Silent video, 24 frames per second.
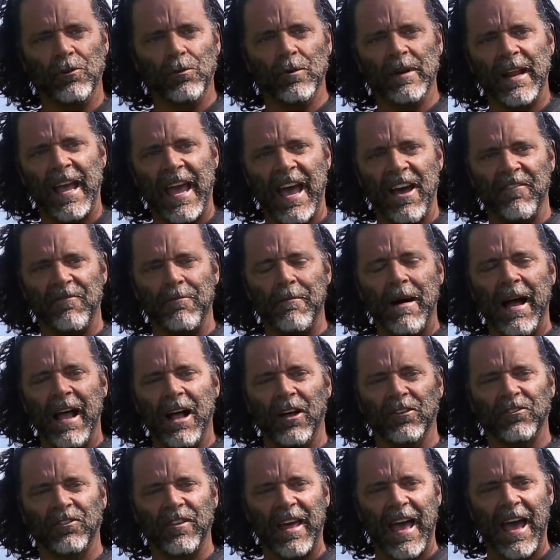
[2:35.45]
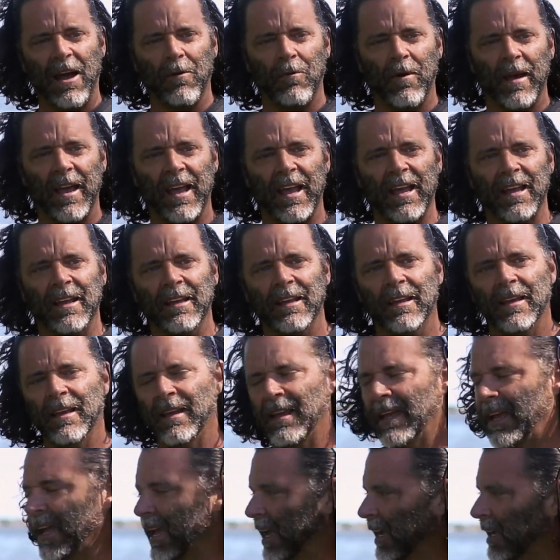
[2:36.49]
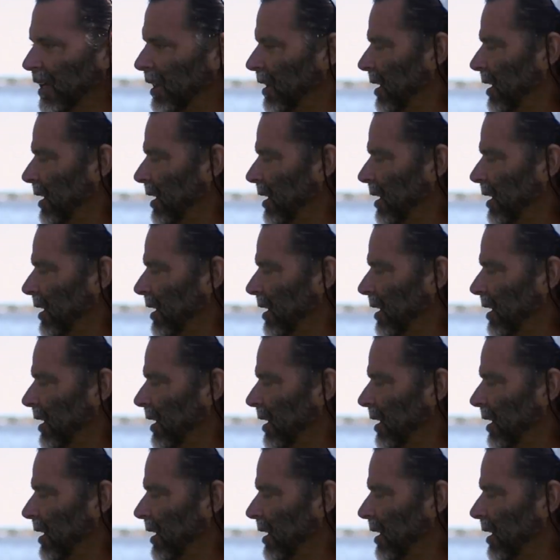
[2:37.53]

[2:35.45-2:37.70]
2.5 miles that way, and